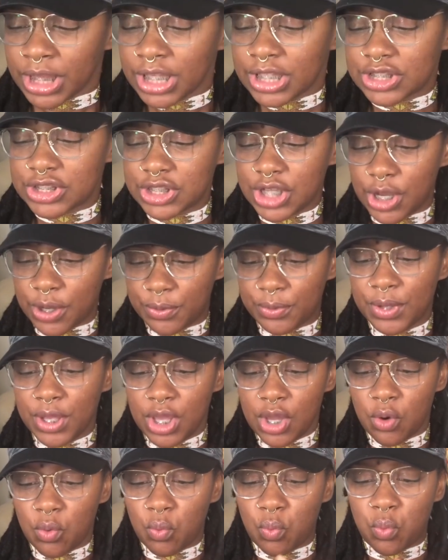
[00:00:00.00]
So
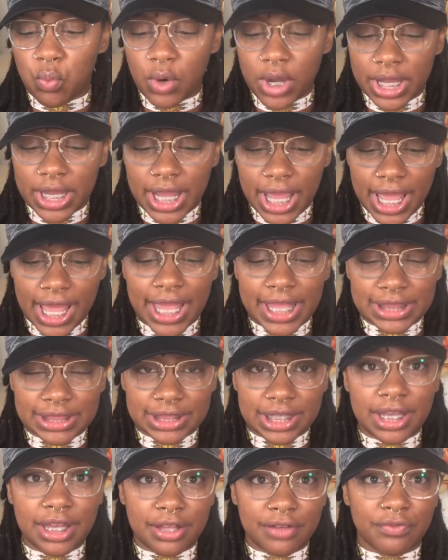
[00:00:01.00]
what I
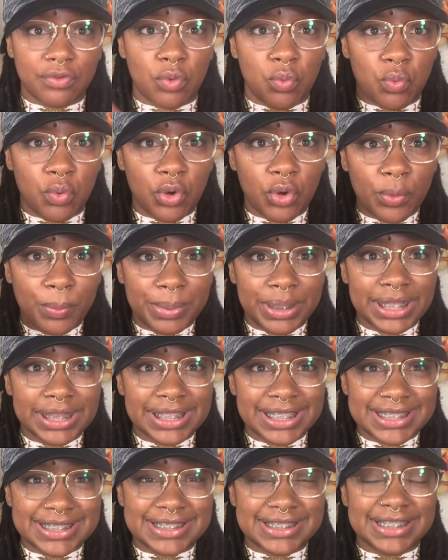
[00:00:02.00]
love will be
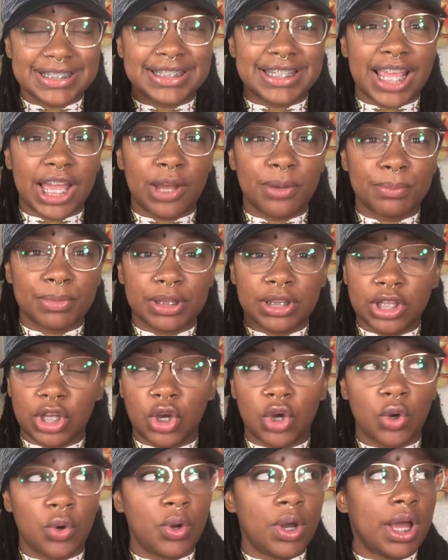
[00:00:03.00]
listed down
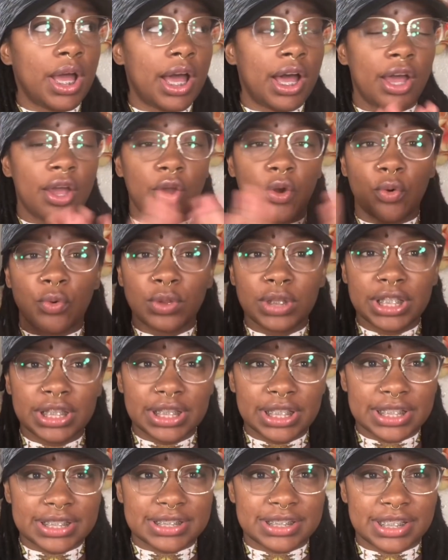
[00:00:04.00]
below. I only
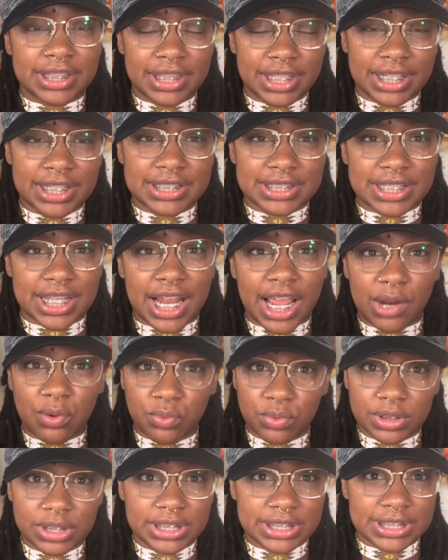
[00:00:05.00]
list the things that I
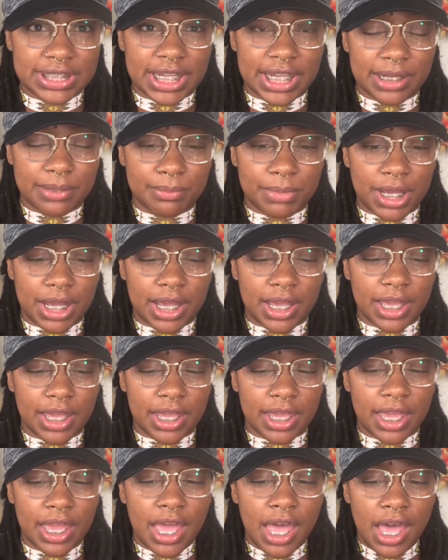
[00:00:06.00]
really stand
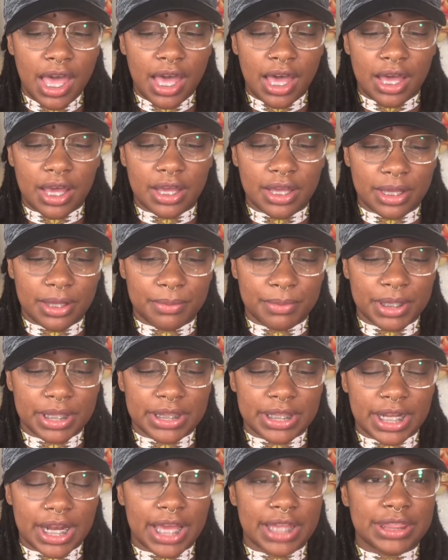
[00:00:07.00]
by, and
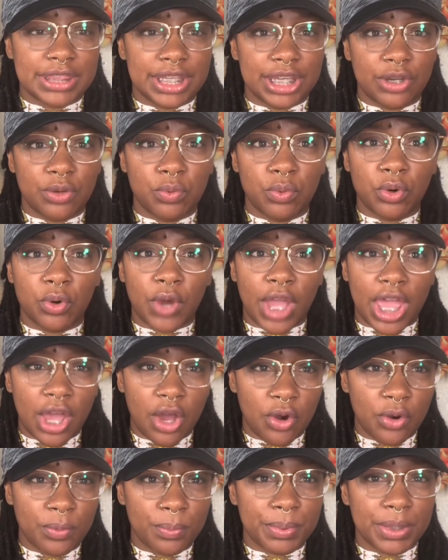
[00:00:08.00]
that I think will
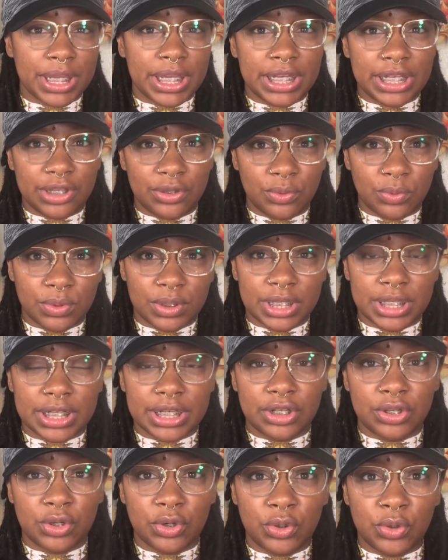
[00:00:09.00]
help
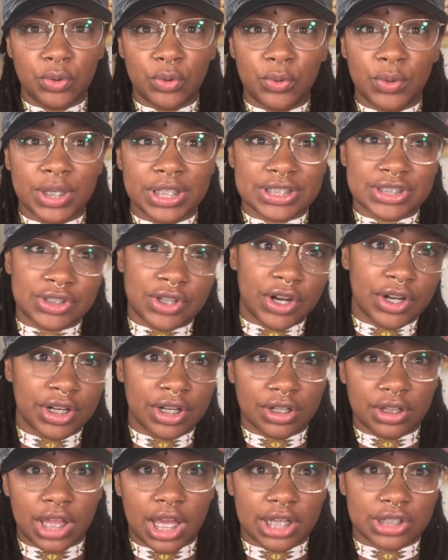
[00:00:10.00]
anyone who is starting
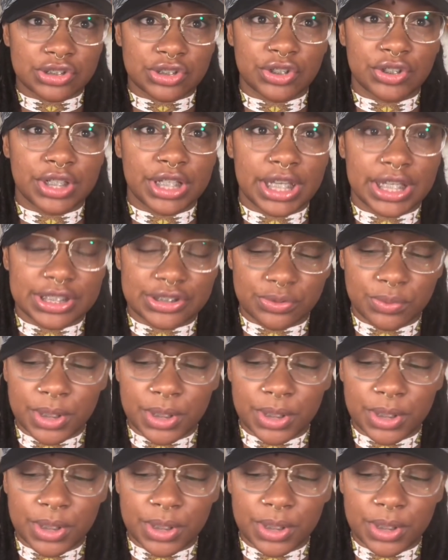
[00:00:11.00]
their lock journey as